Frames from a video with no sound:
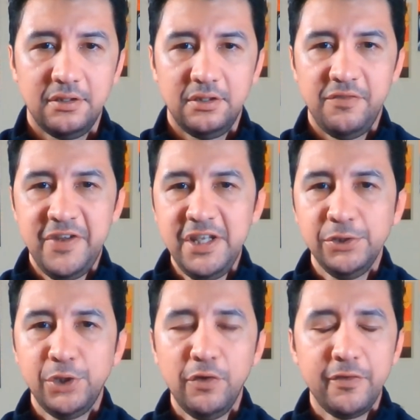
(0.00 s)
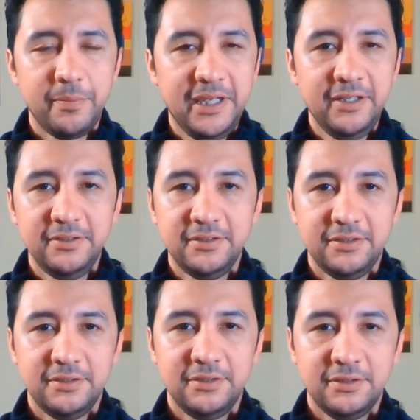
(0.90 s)
The video's over, man.
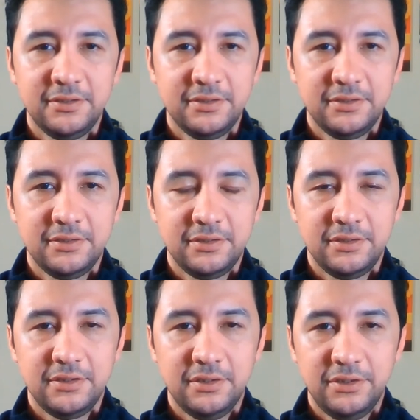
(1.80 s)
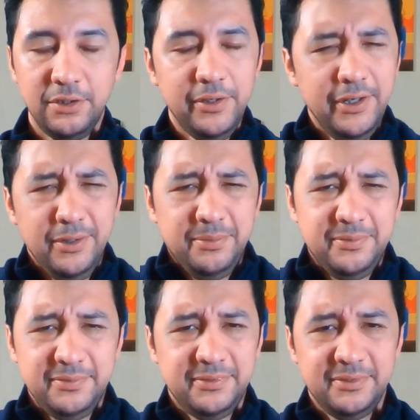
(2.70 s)
Go
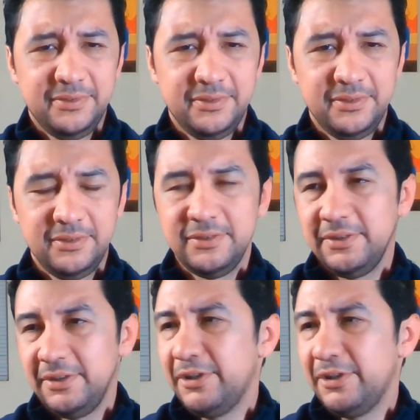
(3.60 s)
home.